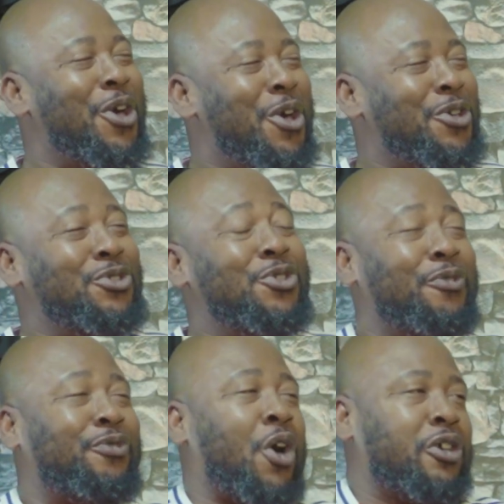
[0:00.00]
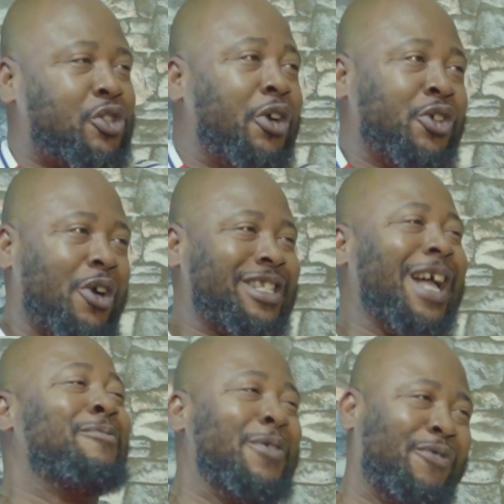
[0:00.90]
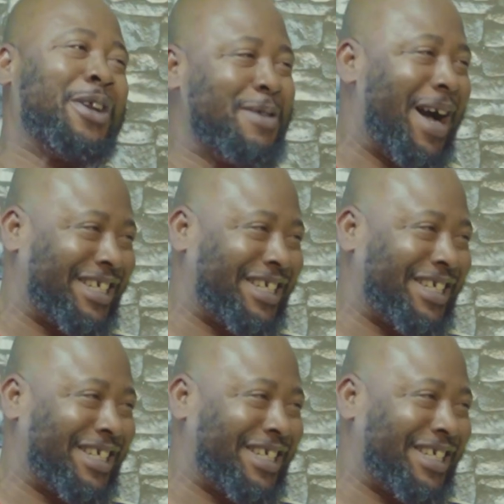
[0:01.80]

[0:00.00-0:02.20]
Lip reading: you've consoled yourself before the match.